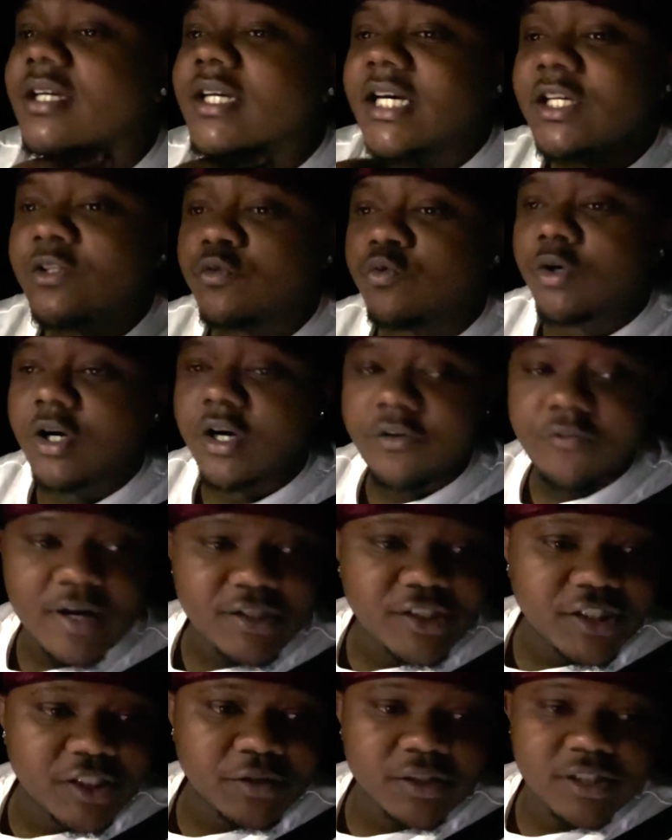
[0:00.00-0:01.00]
It's rough. I
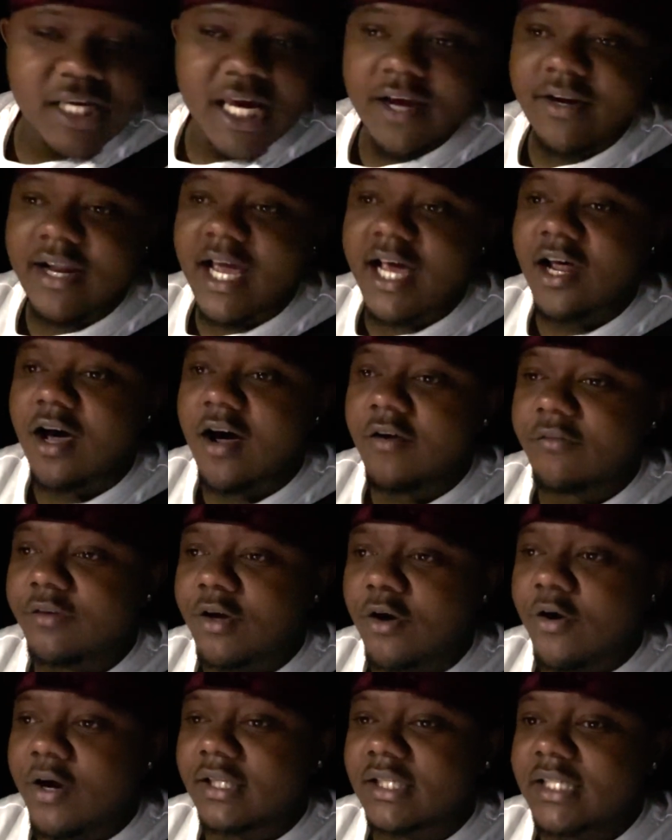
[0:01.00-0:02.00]
should have shaved that off
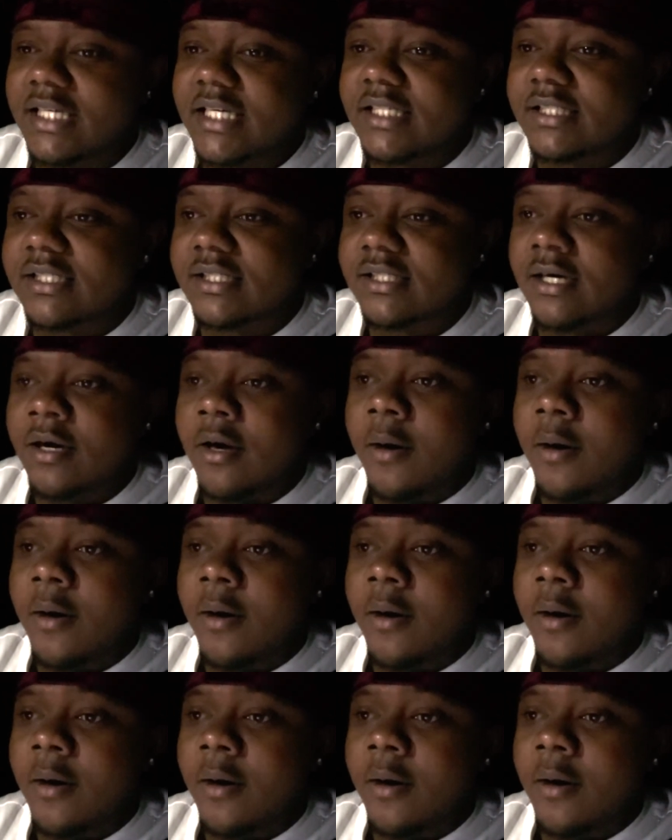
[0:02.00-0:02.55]
though, at least.